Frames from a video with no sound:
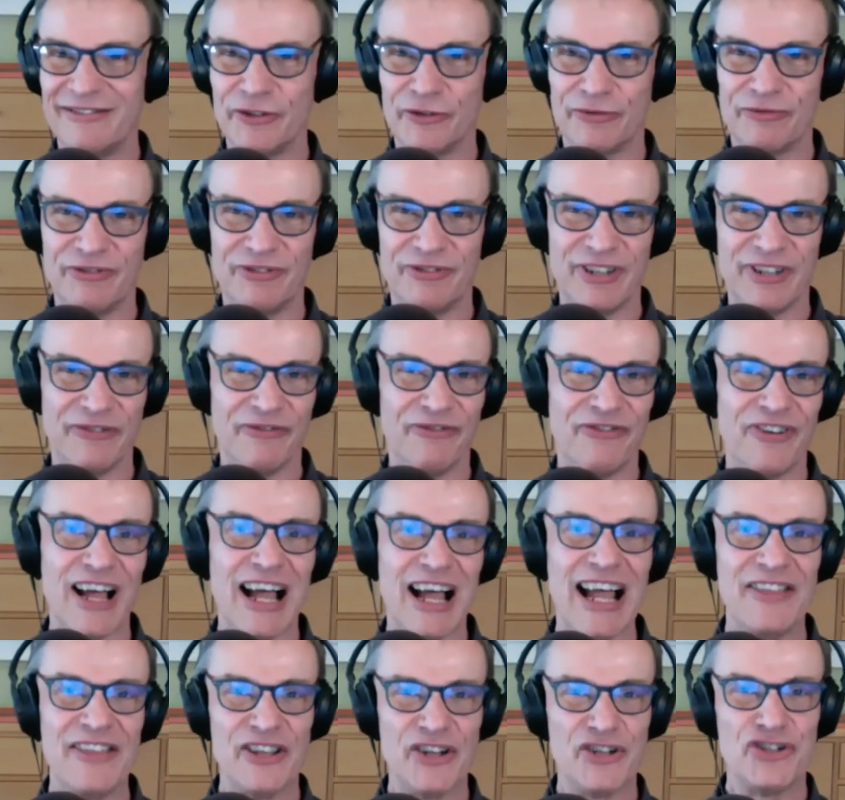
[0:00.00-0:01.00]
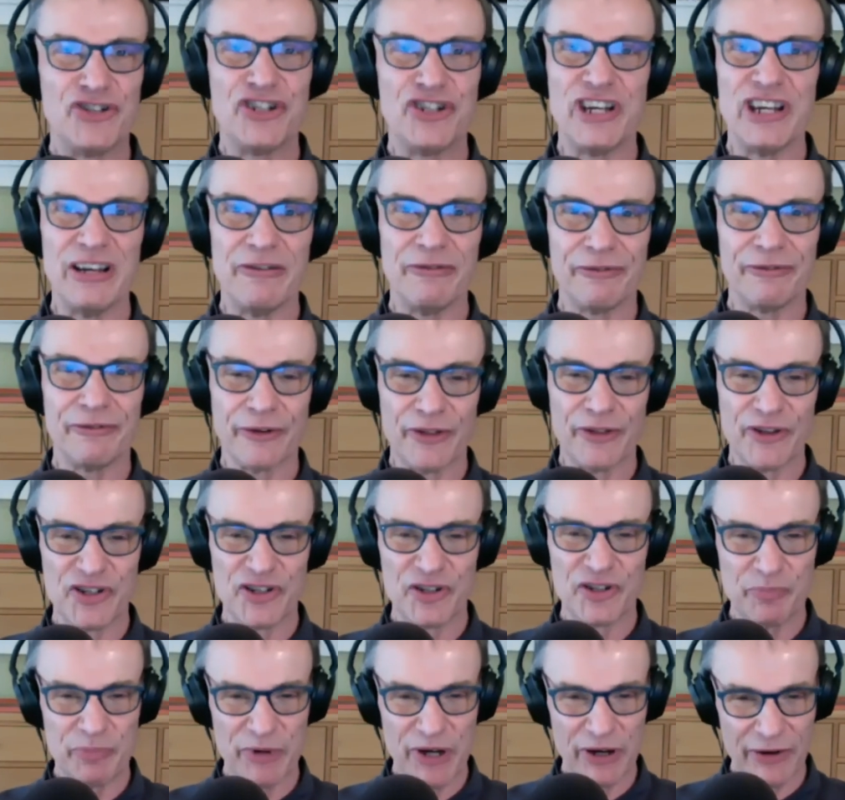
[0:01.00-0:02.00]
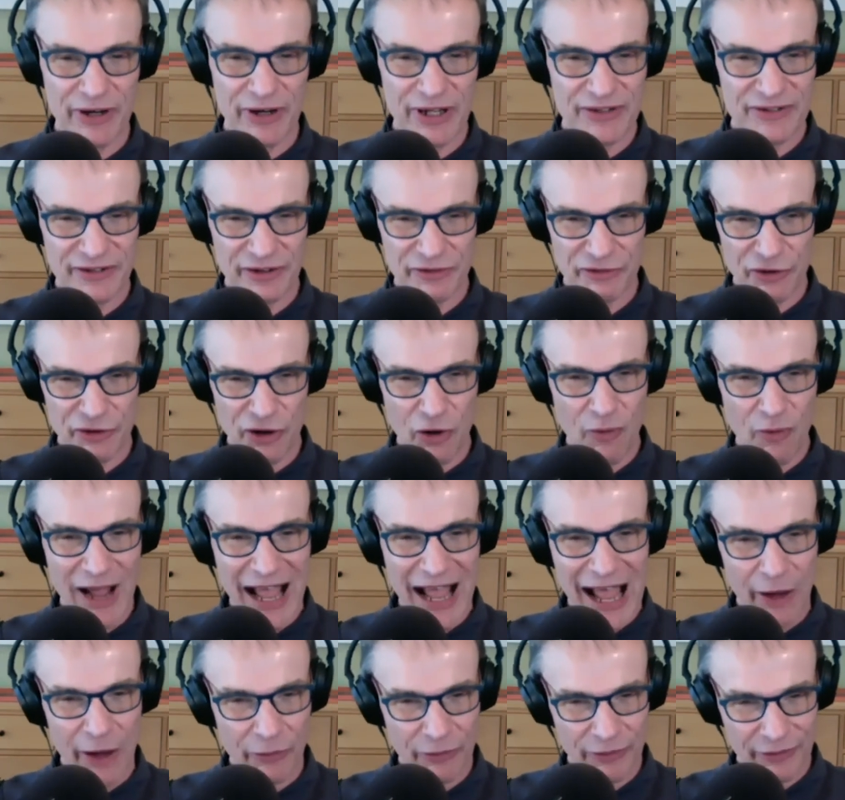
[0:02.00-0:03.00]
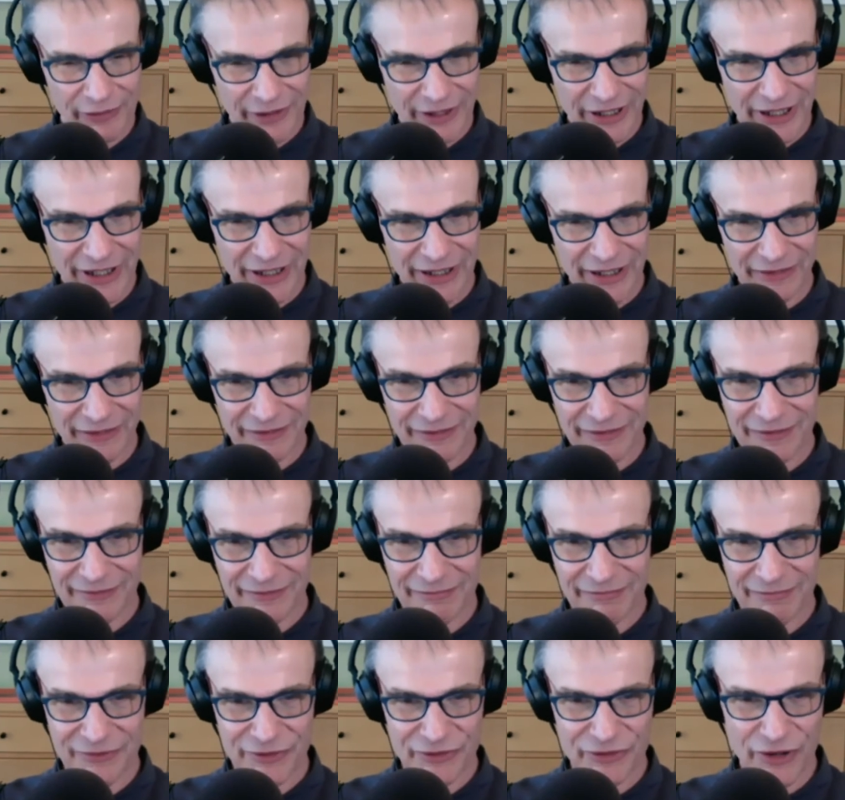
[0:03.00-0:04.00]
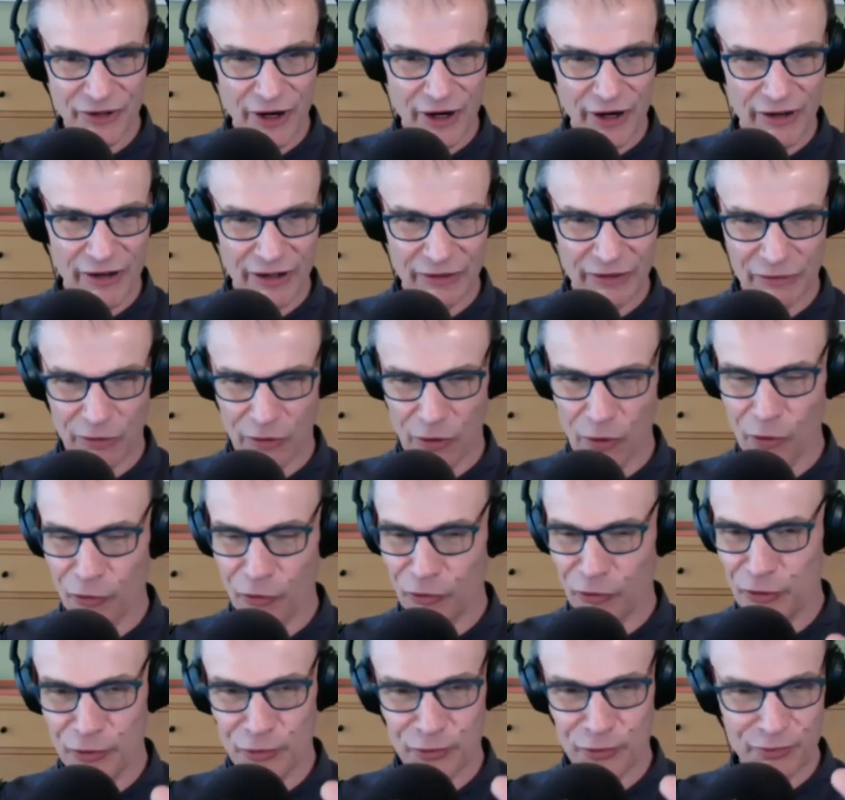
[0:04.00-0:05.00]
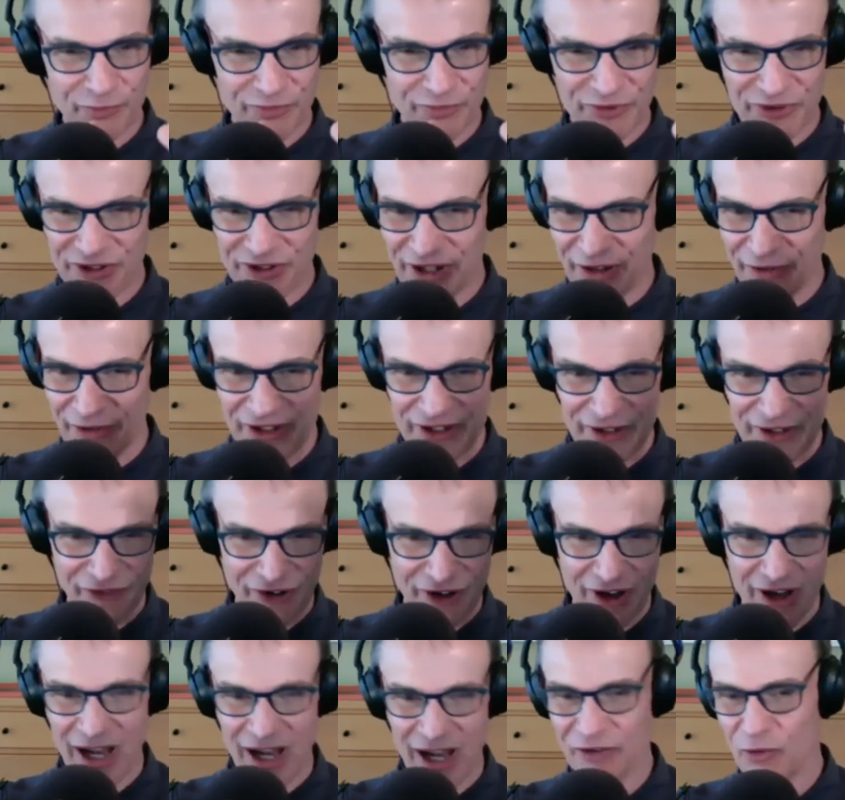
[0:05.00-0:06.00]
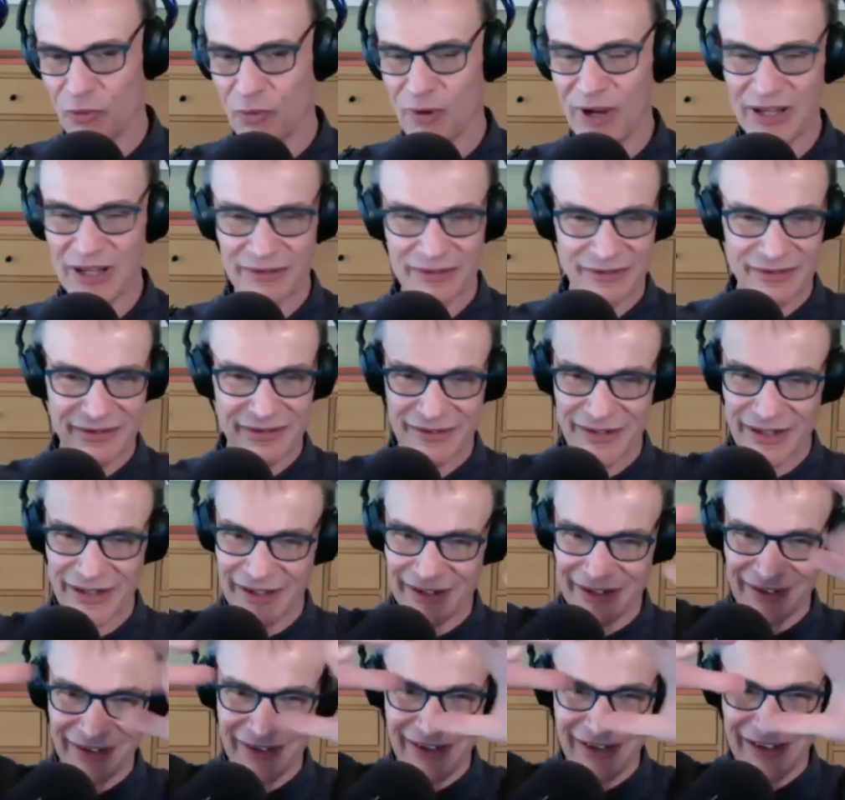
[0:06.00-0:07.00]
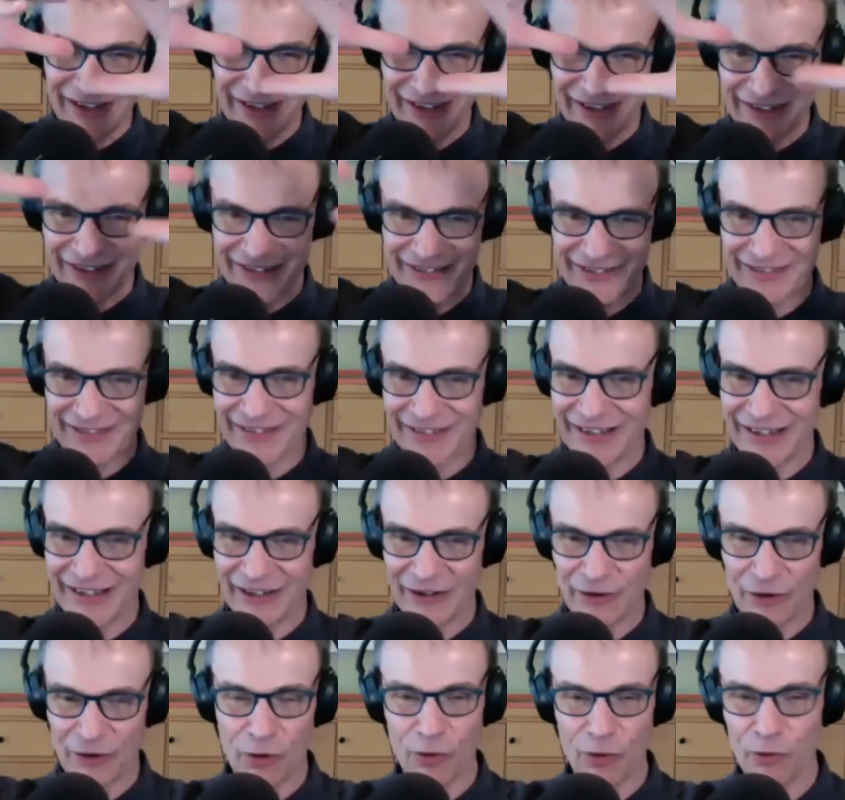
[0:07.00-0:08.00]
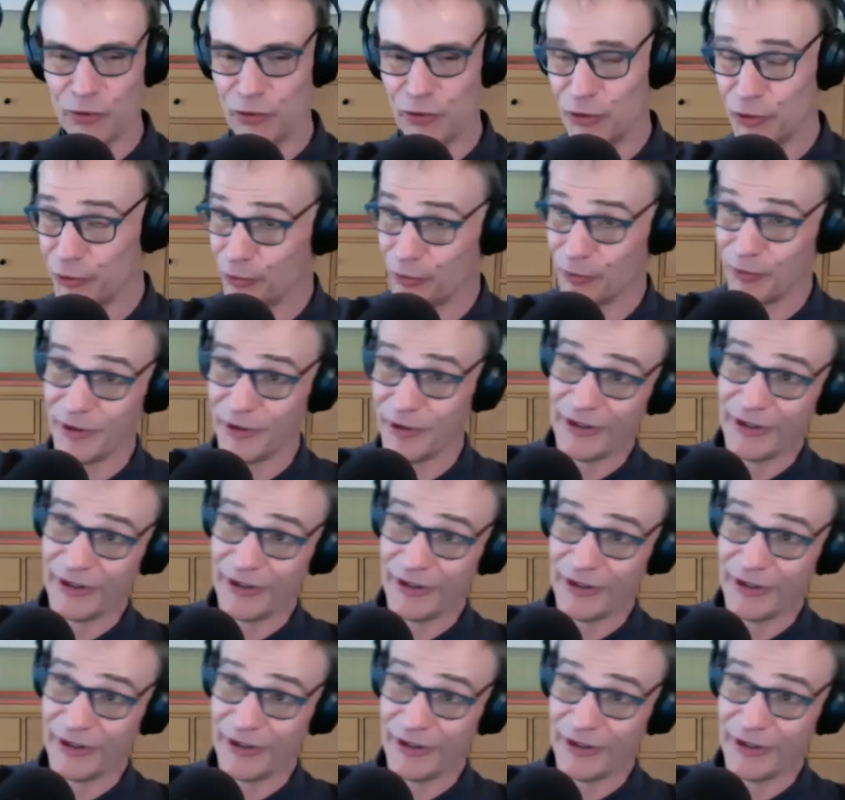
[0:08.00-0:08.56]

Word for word: defy the chief or the spirits and go out and start a whole new series of conquests and it's a whole new